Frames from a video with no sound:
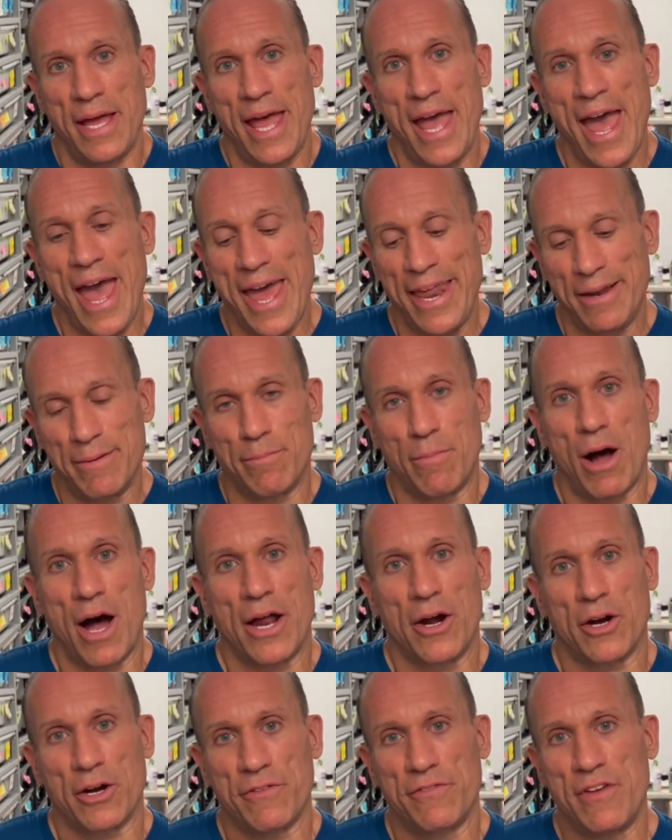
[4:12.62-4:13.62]
het
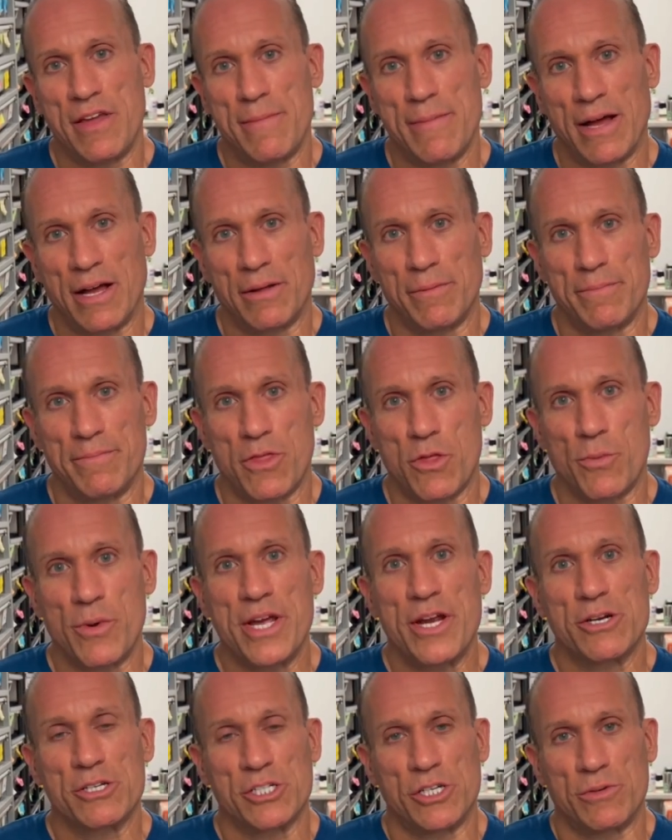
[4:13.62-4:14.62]
monarch female three
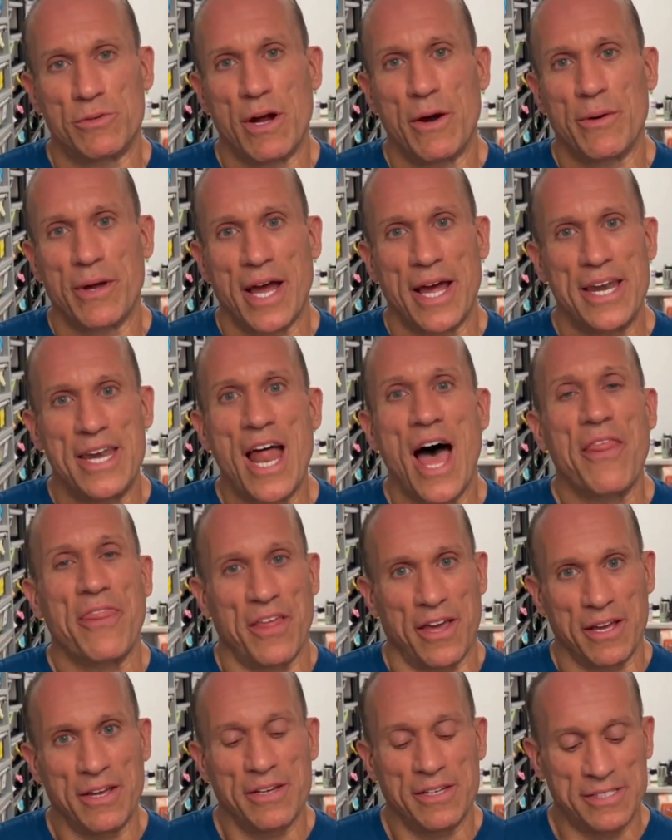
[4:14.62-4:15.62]
years in a row and got
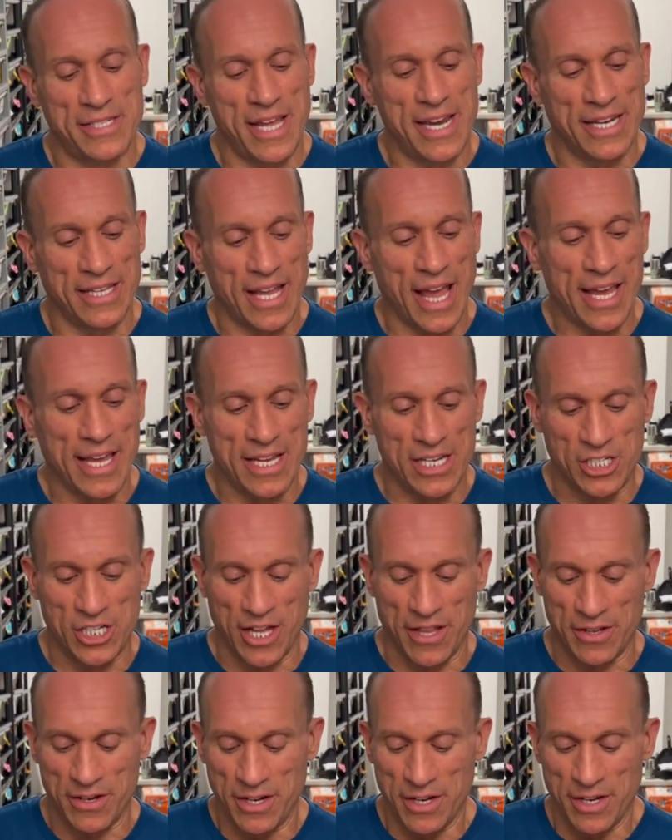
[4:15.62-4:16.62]
nothing because they didn't like each
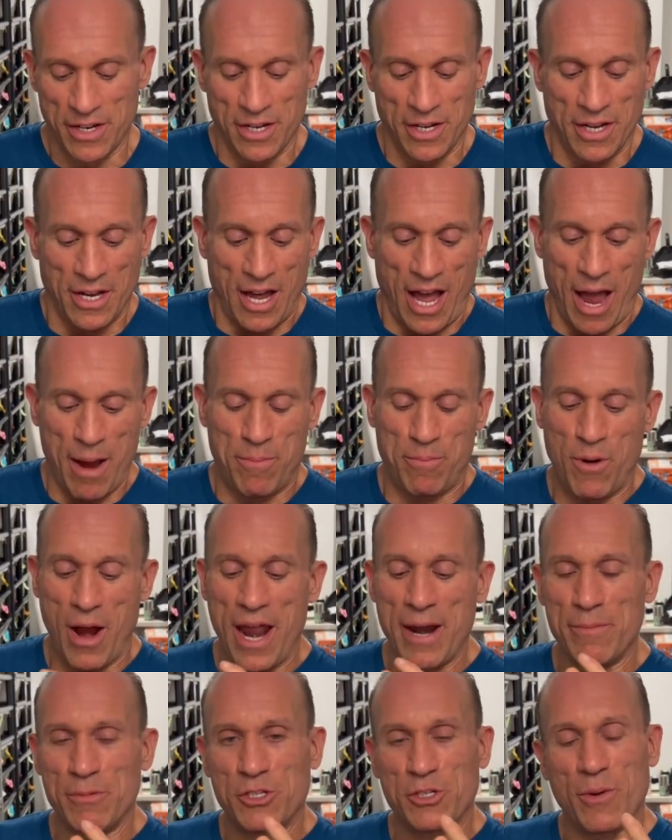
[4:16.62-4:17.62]
other. I bred
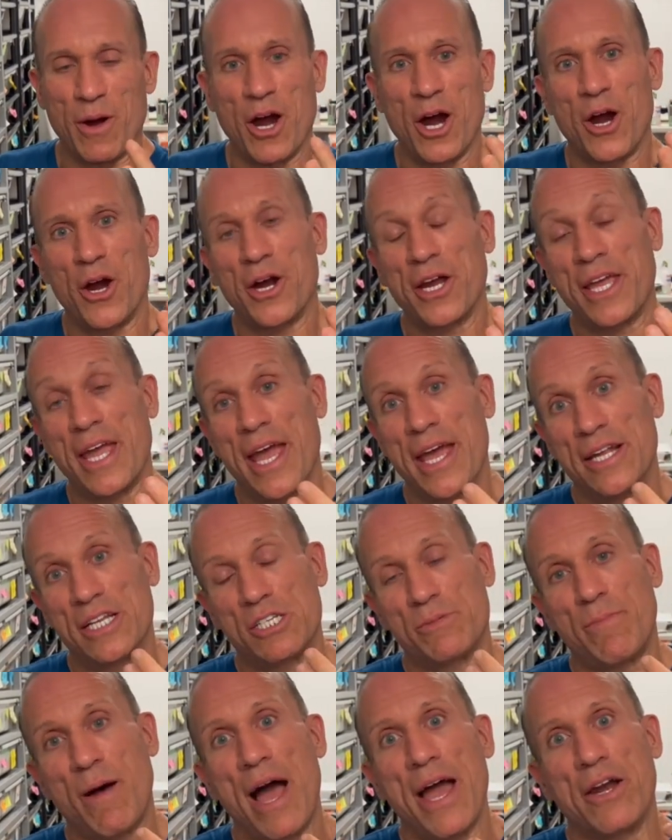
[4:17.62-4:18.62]
him to a hurricane
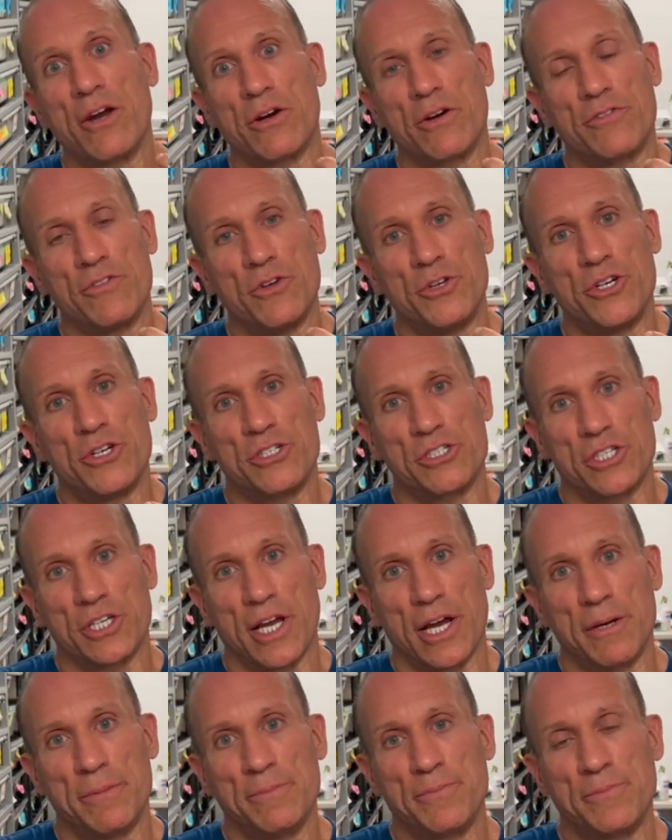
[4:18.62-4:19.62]
spider a few years
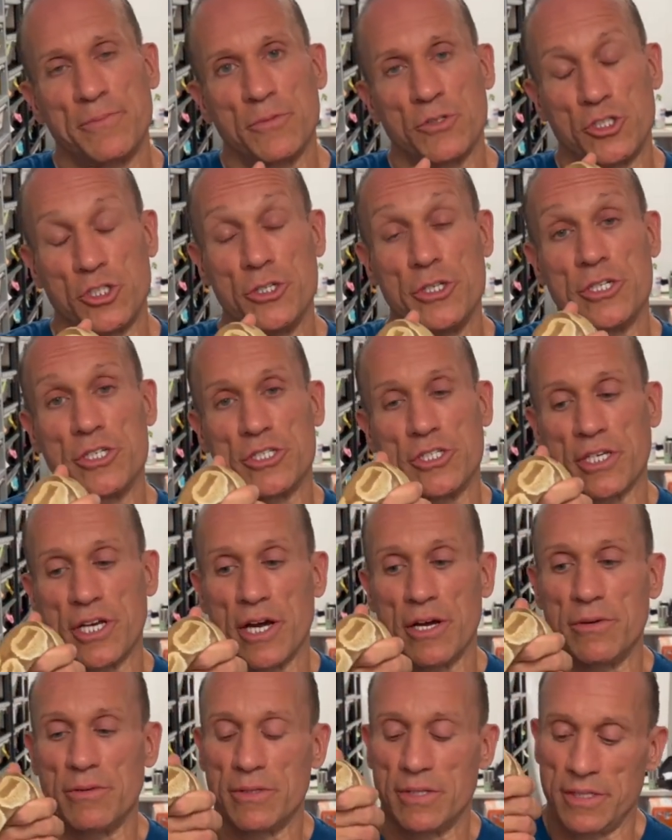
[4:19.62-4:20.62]
ago, or two years
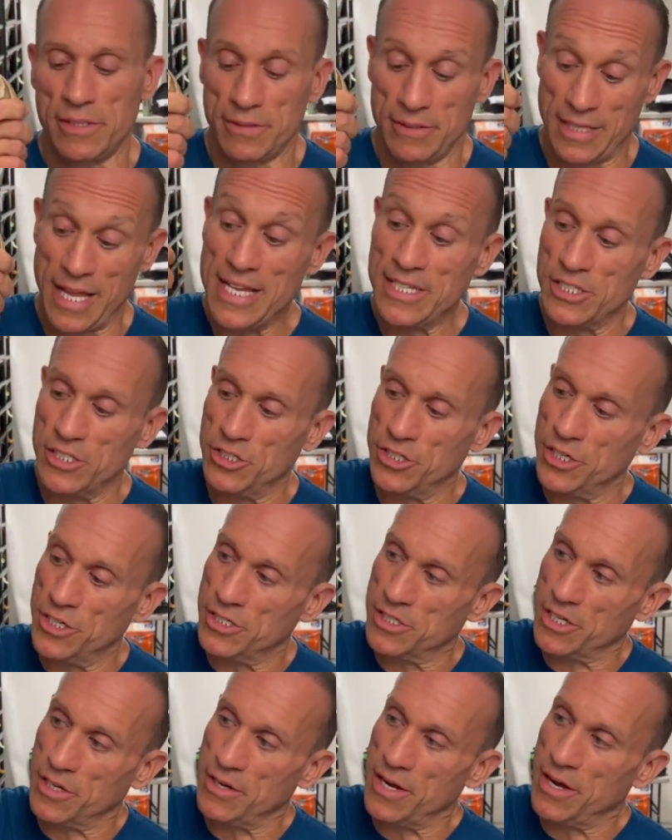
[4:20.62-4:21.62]
ago, less than two years
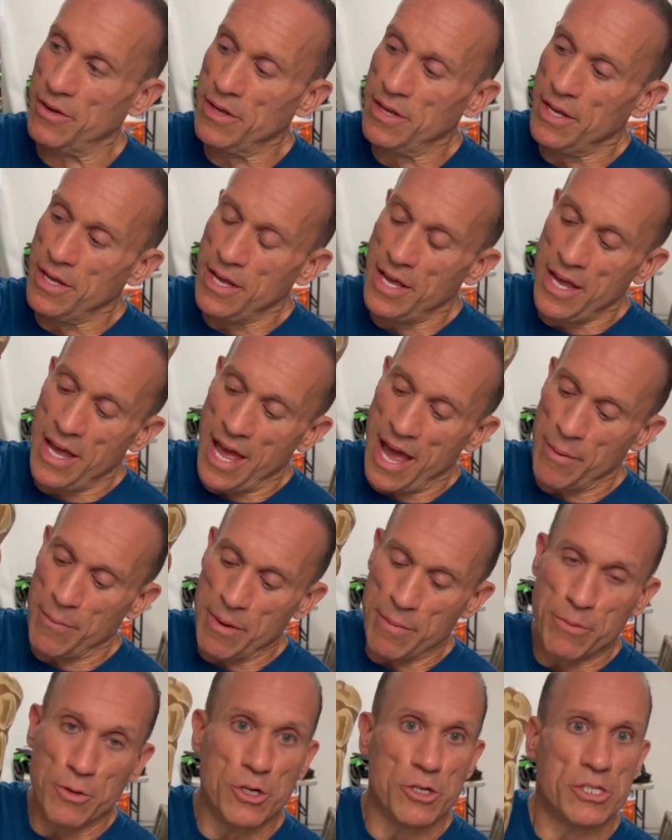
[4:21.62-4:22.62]
ago now. And we
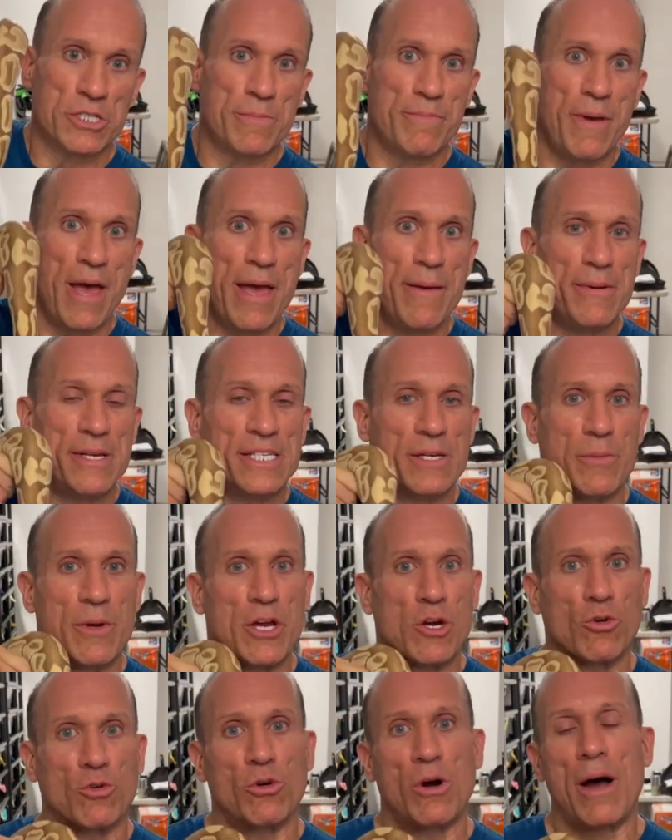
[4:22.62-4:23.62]
produced some babies that we
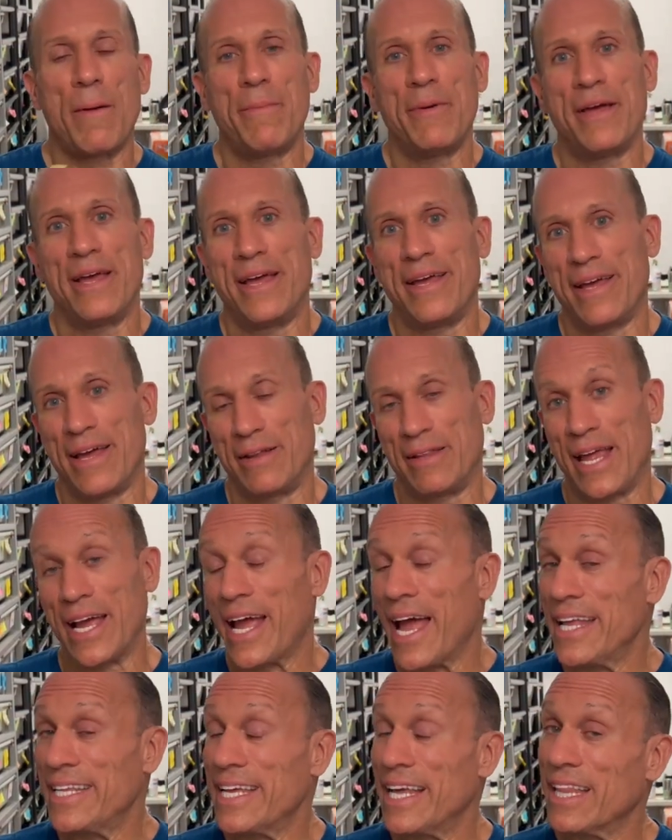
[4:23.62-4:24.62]
grew up. And like
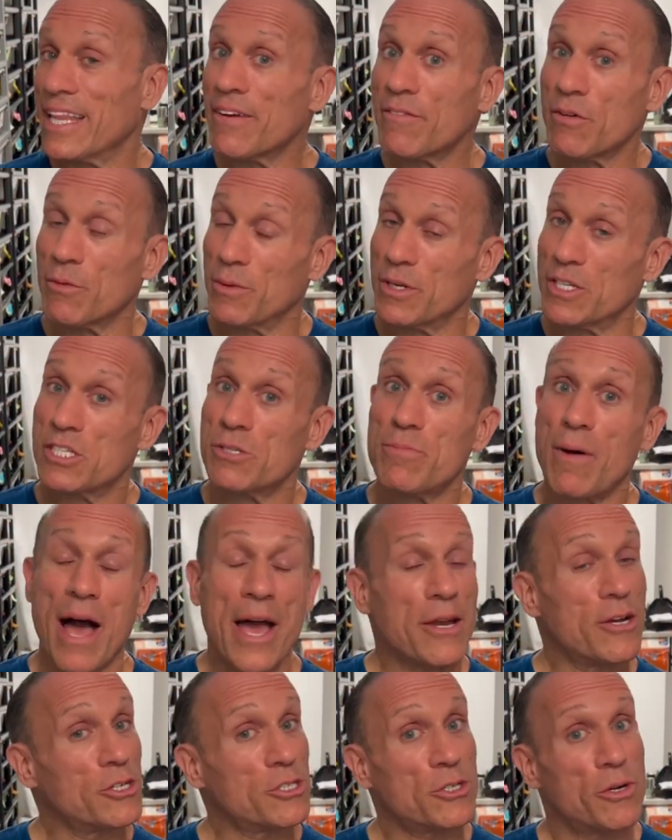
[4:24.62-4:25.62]
I tell everyone,
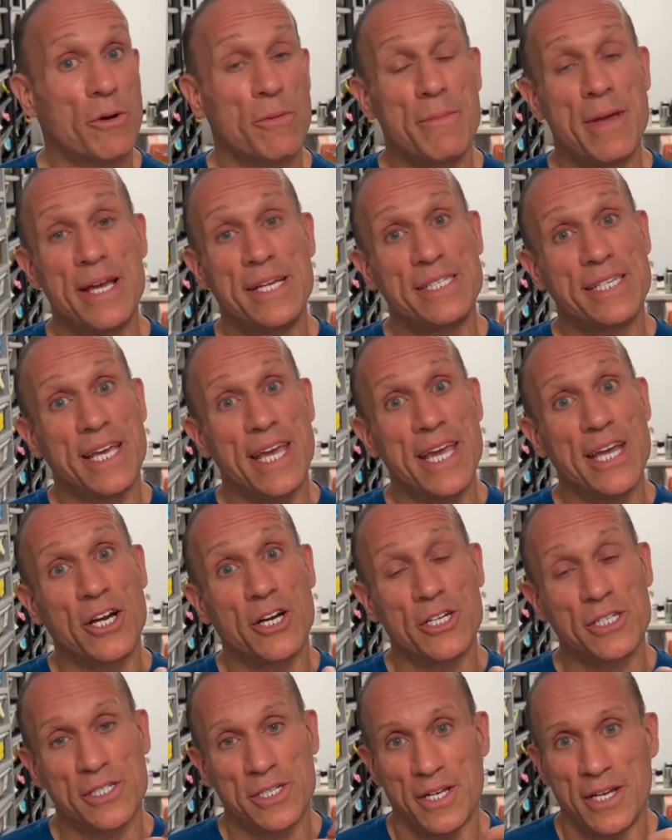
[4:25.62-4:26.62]
spiders are amazing
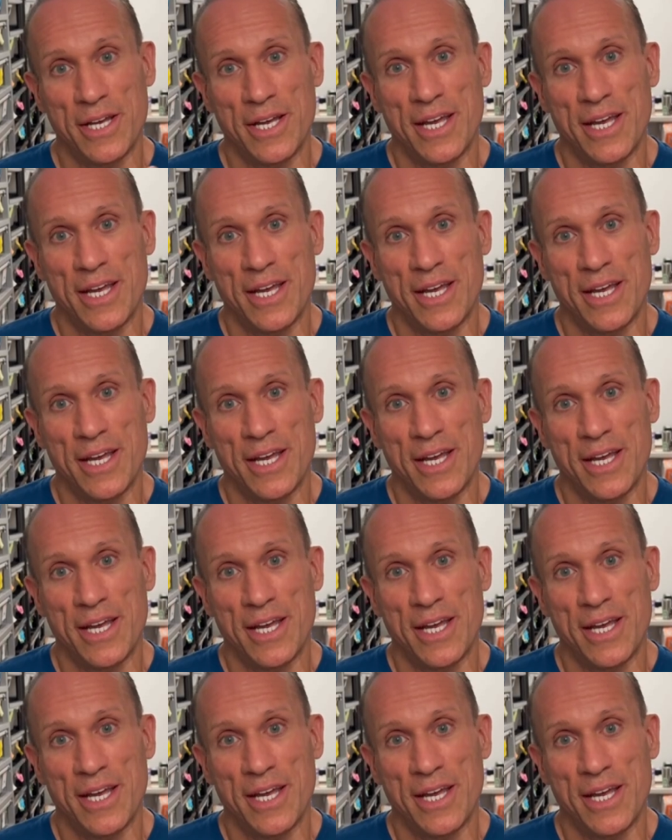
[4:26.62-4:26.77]
eaters.